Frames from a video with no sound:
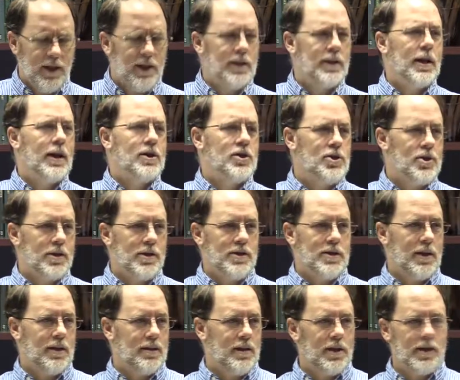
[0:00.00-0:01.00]

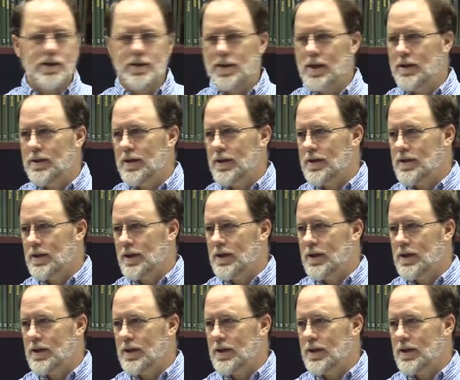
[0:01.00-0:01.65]
Ignatius, I think, said this.